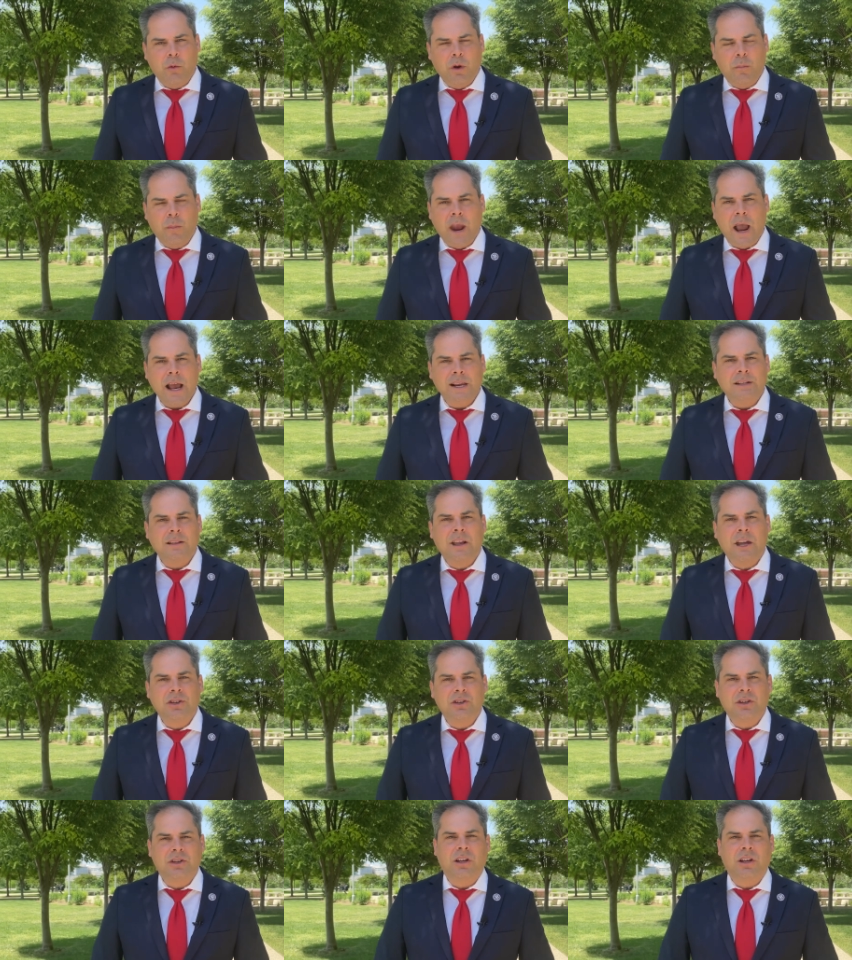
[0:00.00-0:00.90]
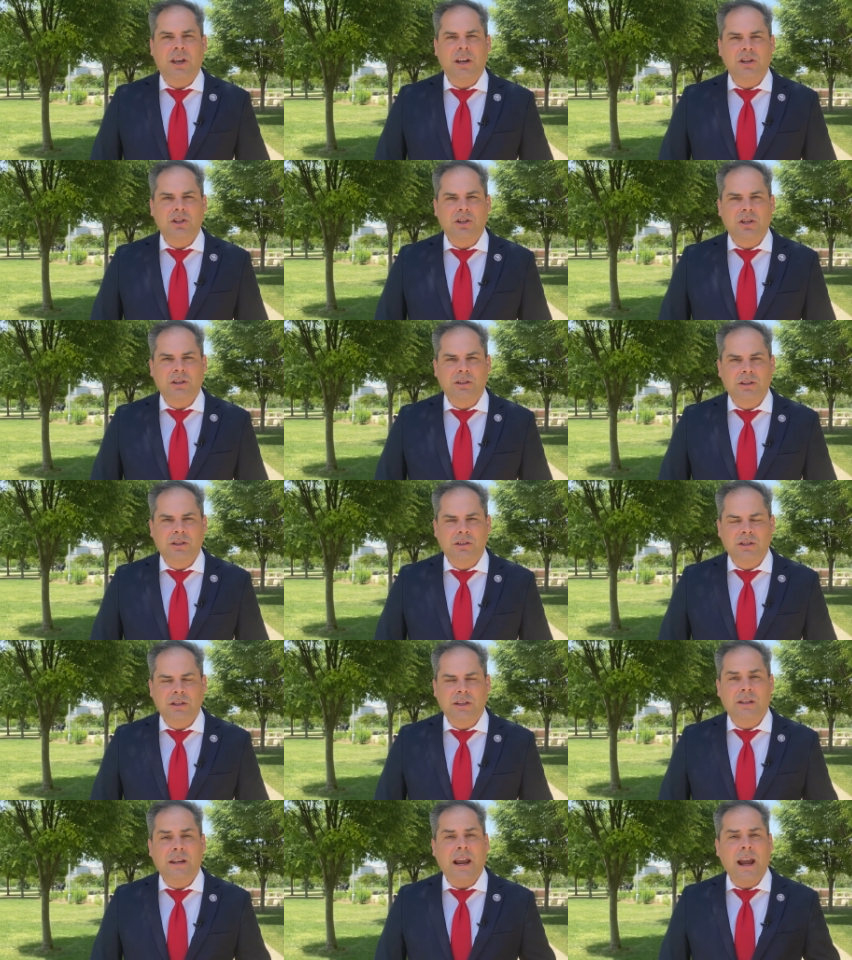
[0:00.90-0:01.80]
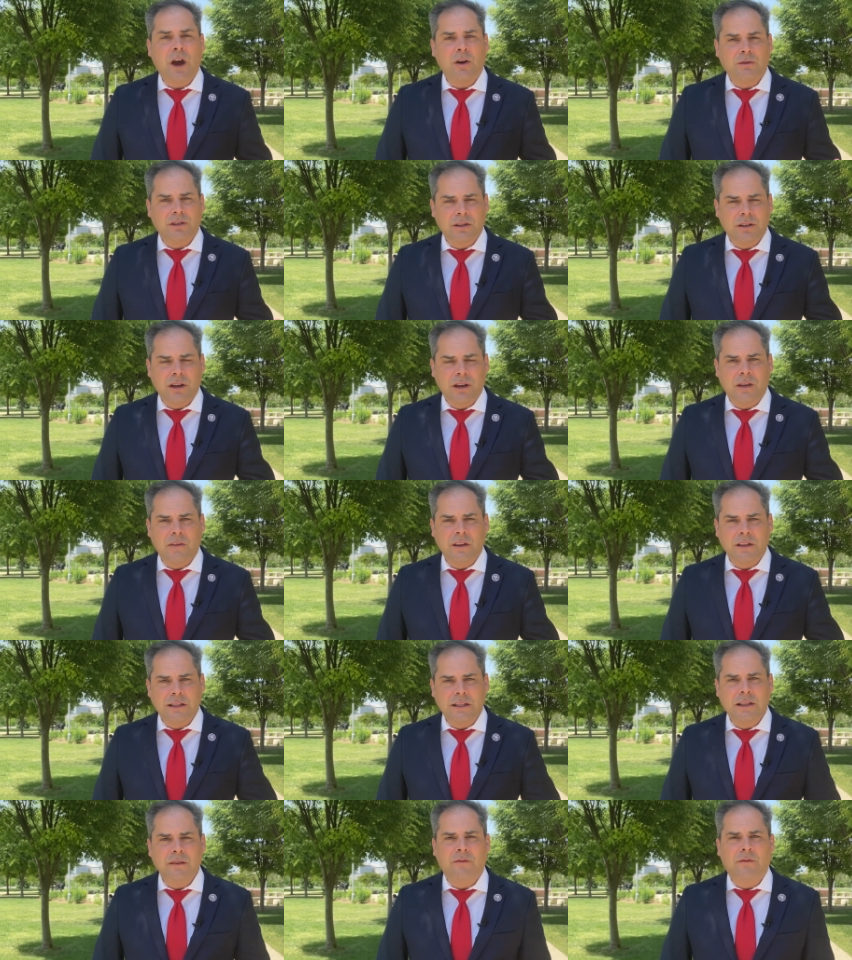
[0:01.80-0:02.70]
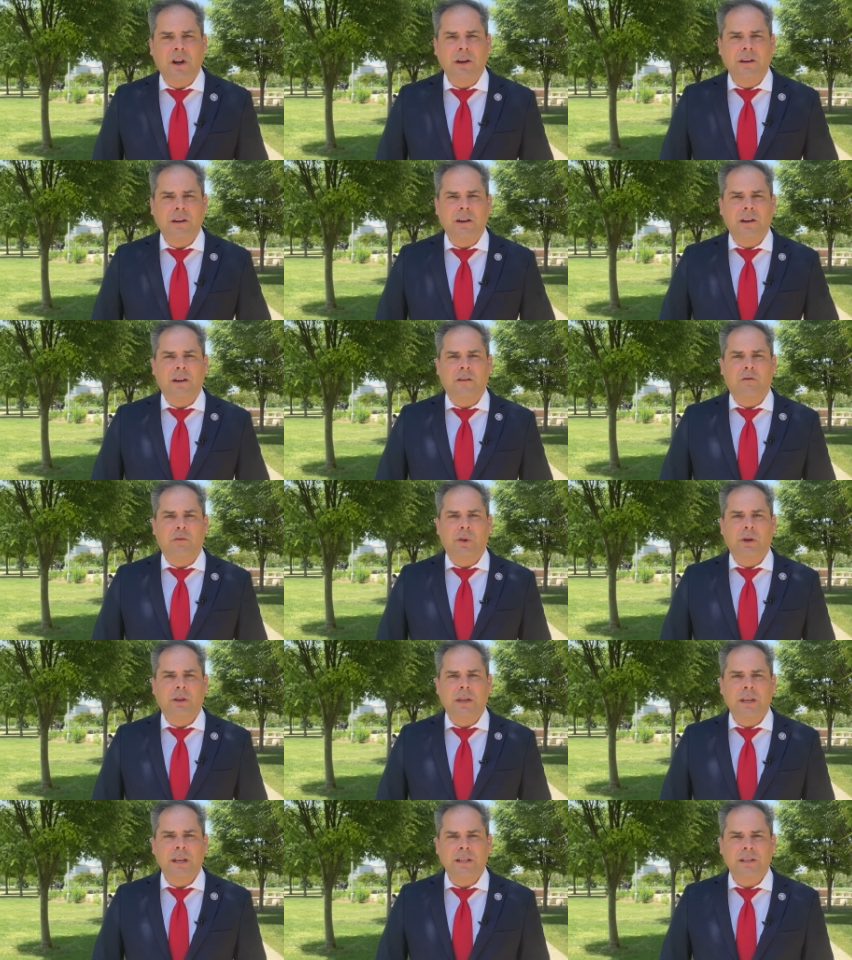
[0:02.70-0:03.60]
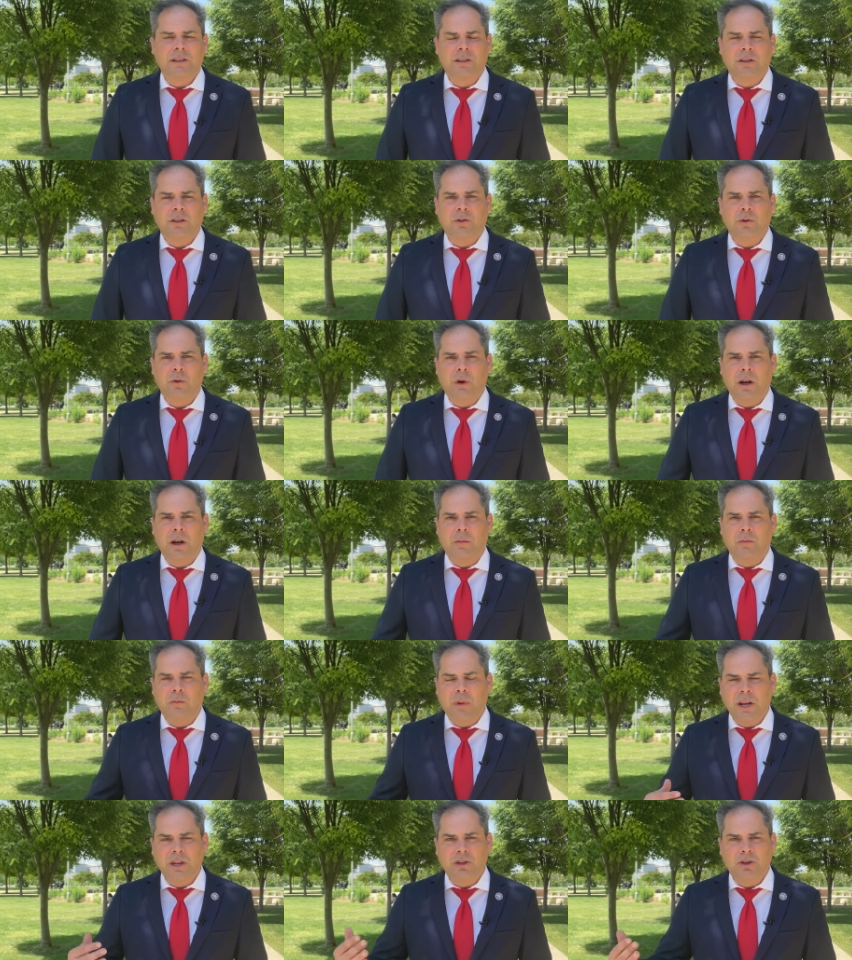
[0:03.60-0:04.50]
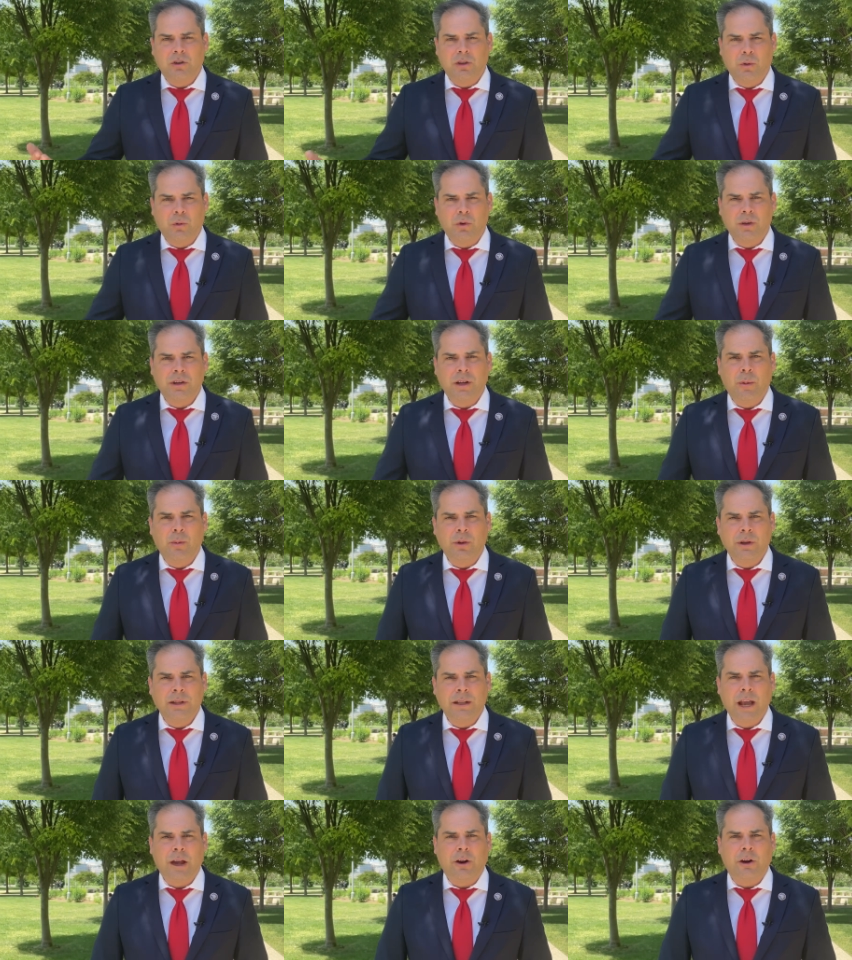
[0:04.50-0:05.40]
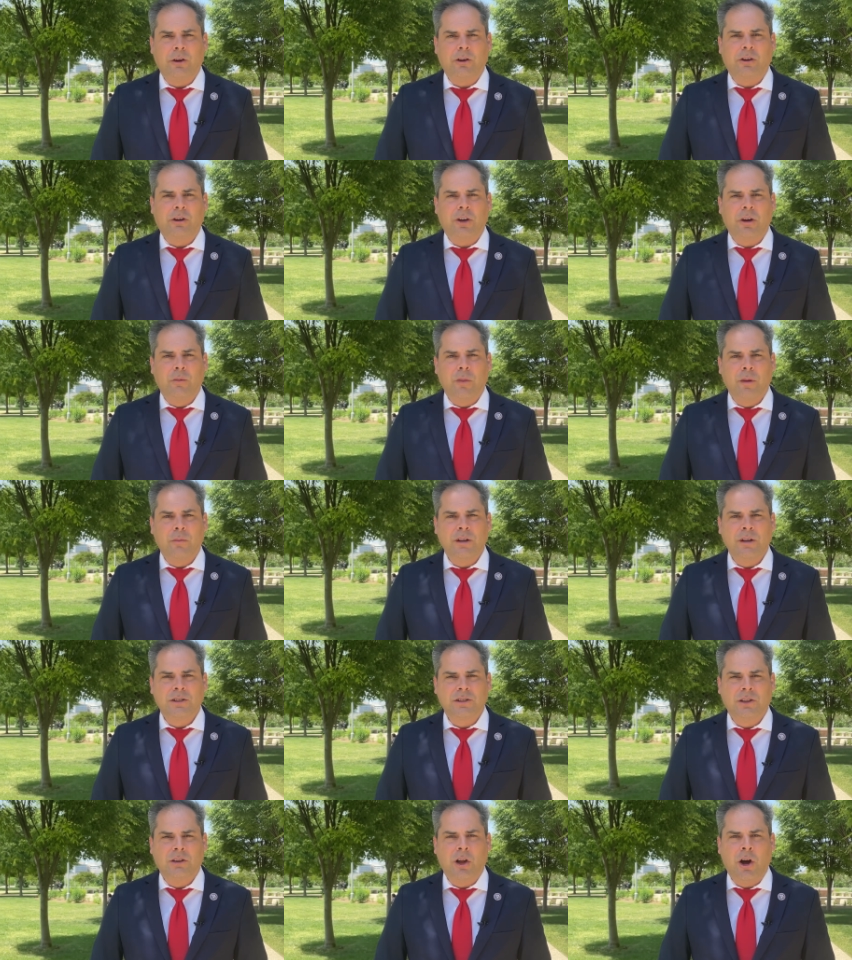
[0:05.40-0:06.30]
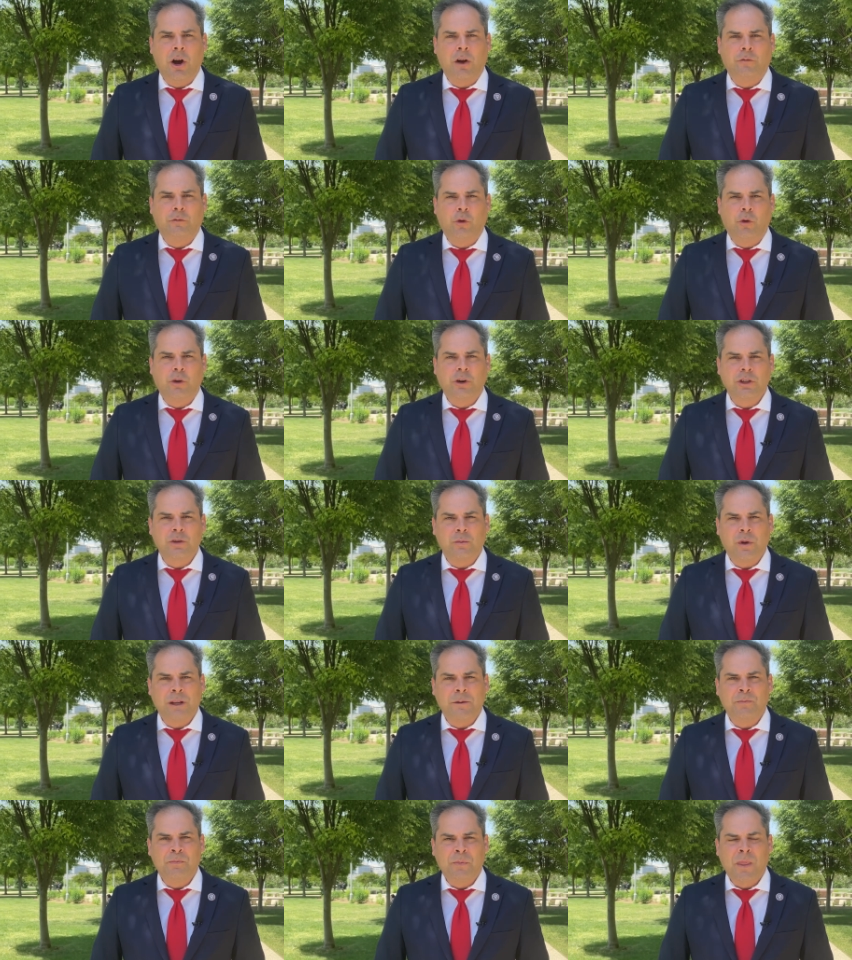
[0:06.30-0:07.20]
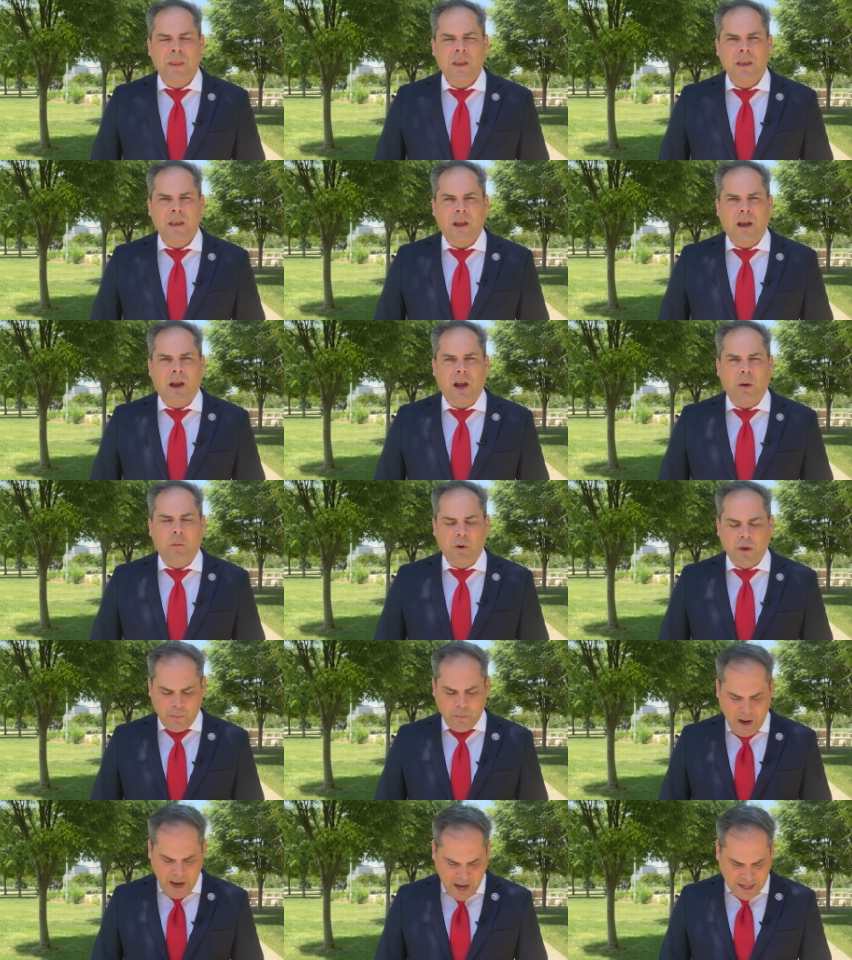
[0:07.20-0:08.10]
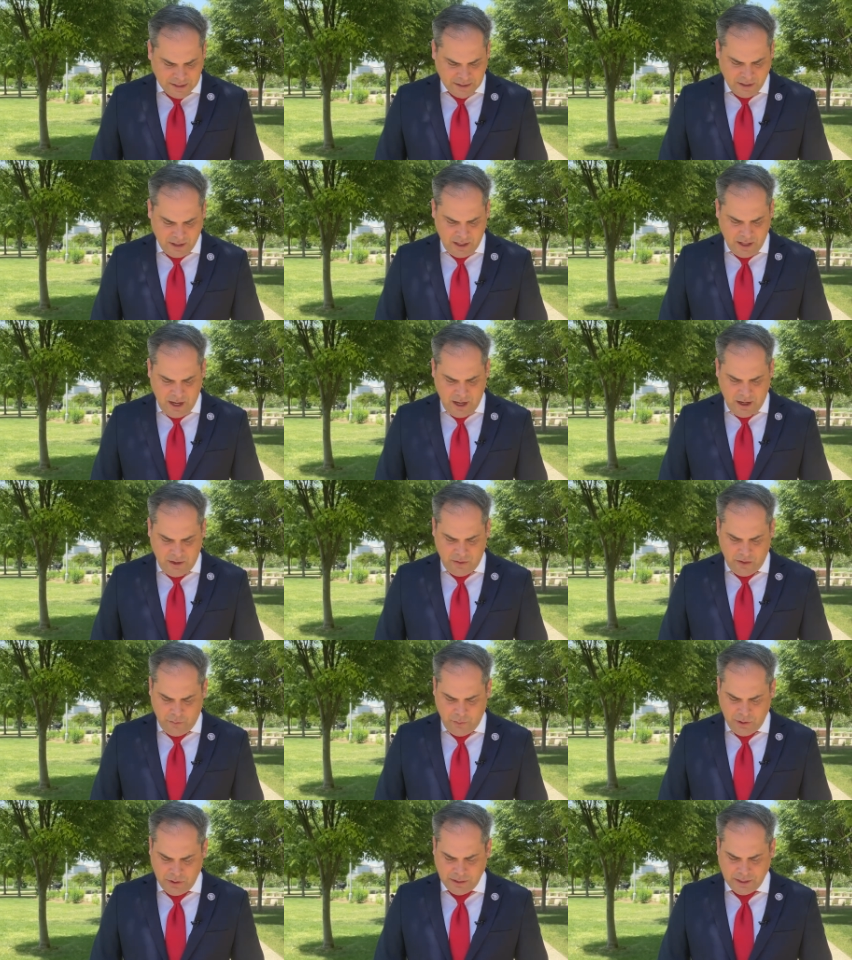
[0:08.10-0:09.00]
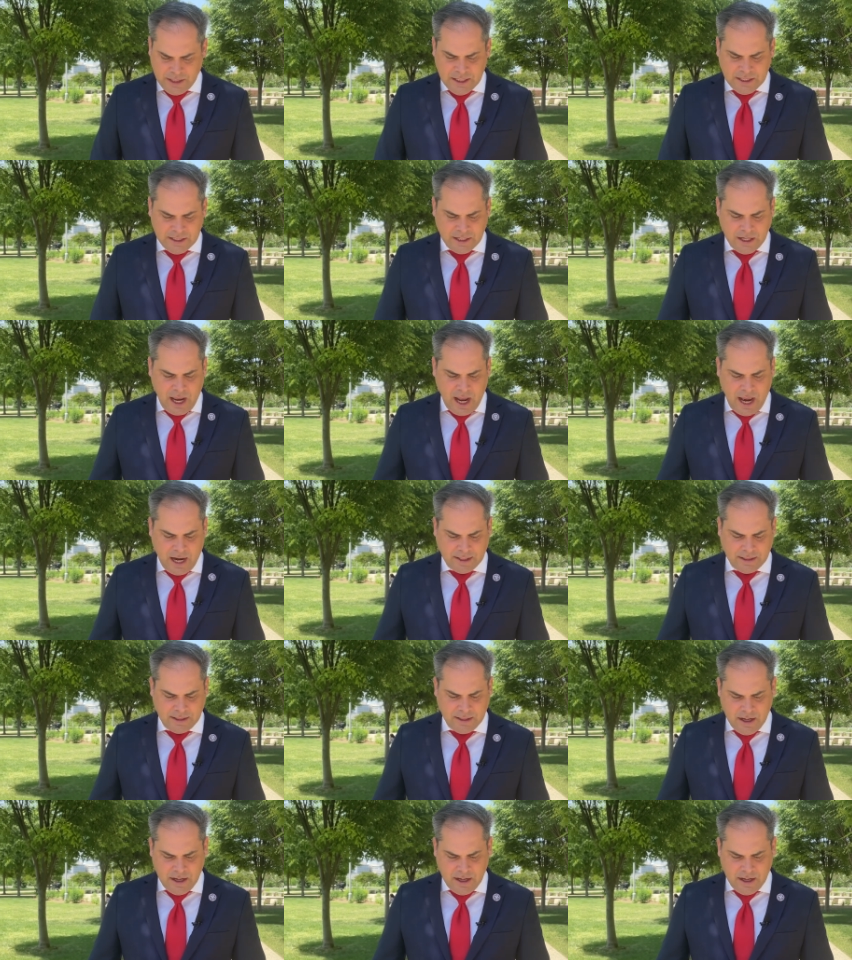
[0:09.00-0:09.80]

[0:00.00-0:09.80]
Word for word: we passed legislation to denounce the defunding of police to make sure that we're doubling down on our commitment to law enforcement. we passed the, the Police Act,